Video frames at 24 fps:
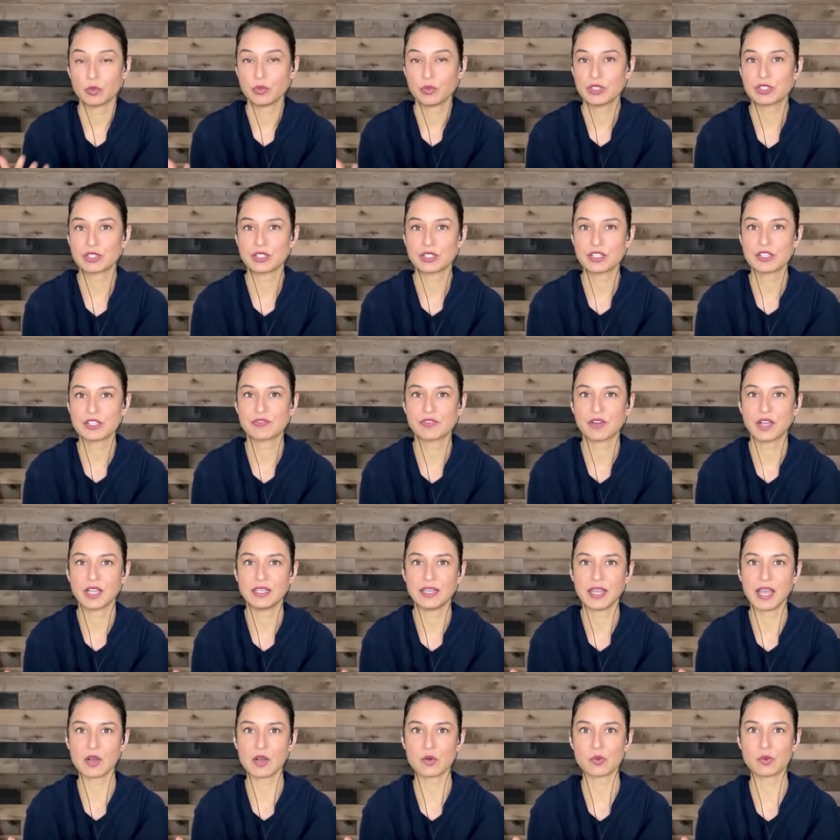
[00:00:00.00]
we started to
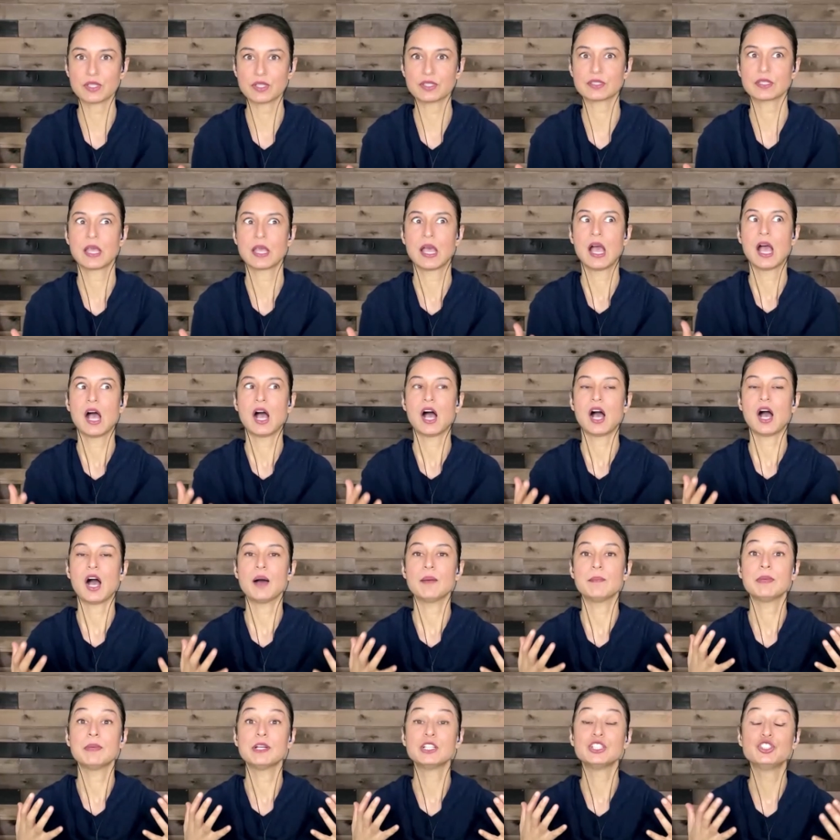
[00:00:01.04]
find out was
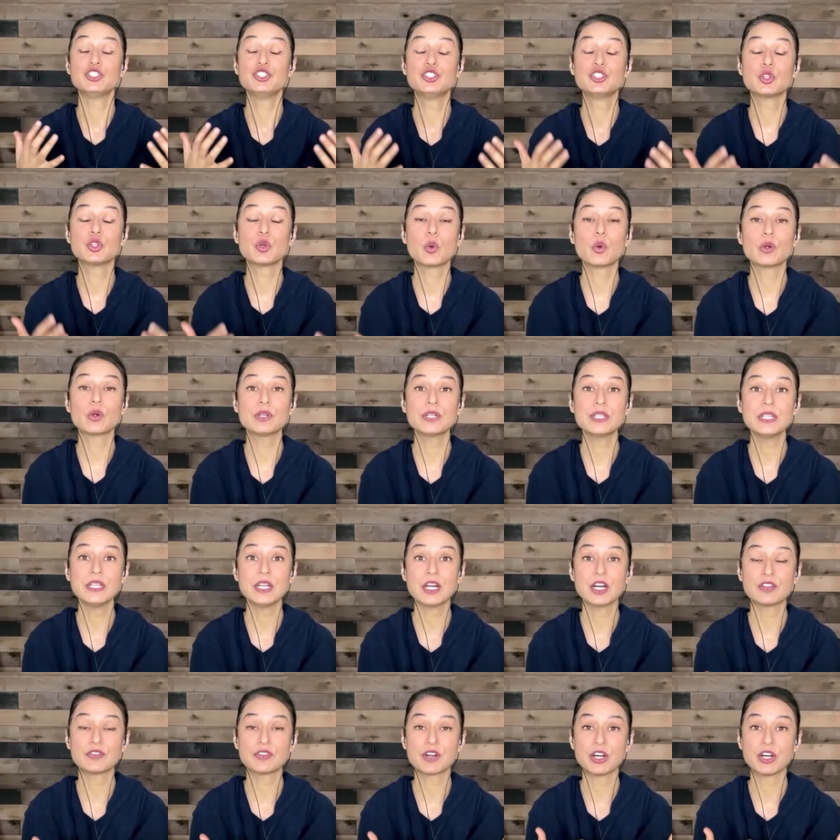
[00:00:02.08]
a majority
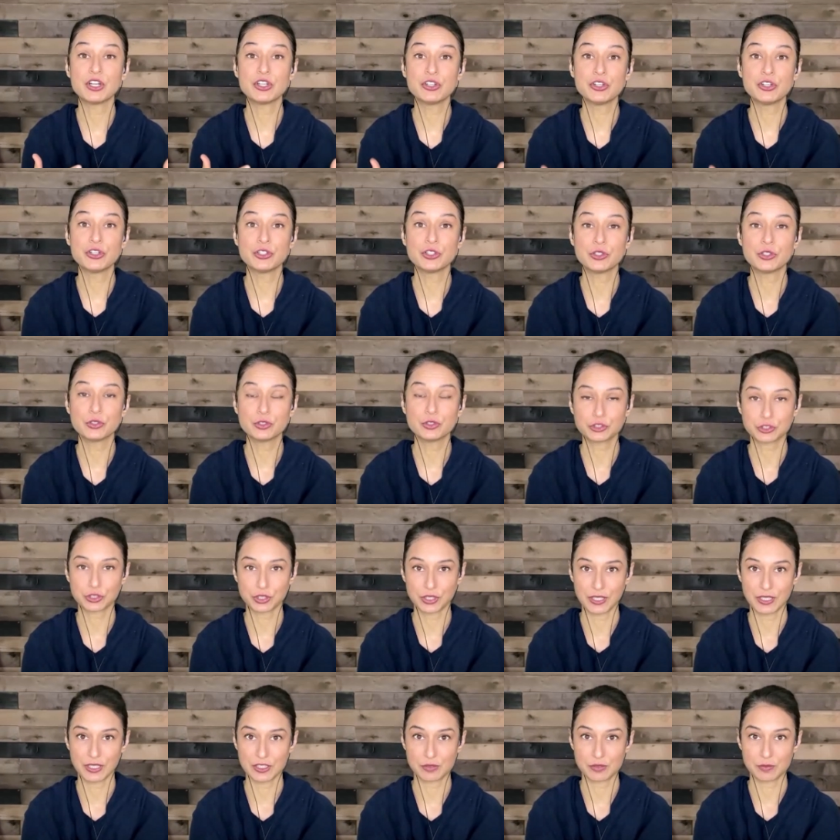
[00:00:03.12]
of our
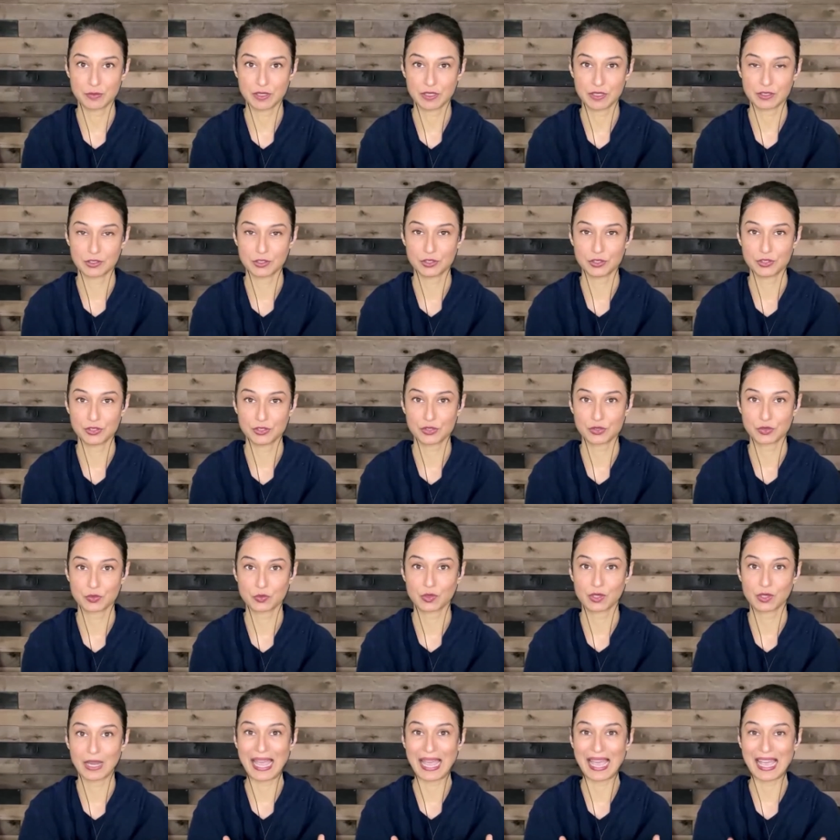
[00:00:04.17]
neurotransmitters
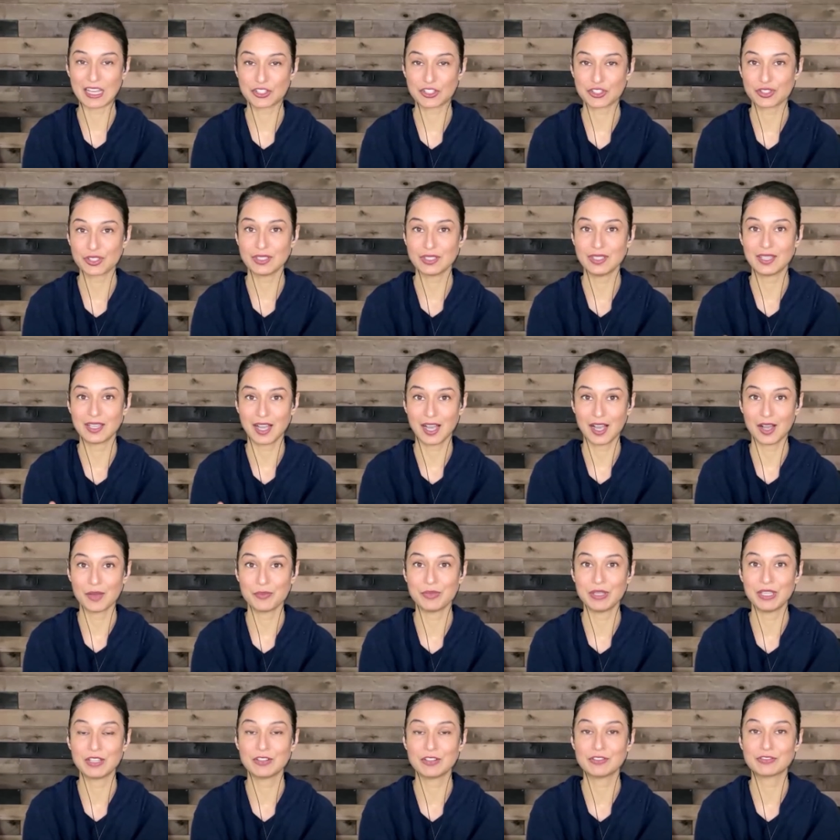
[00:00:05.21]
were actually
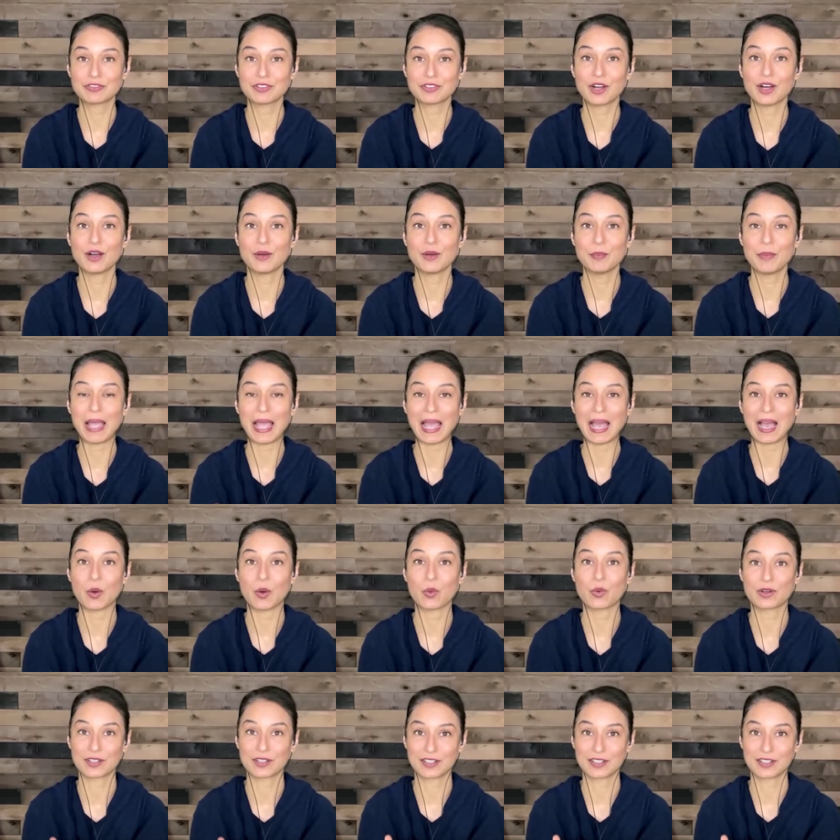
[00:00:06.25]
coming from our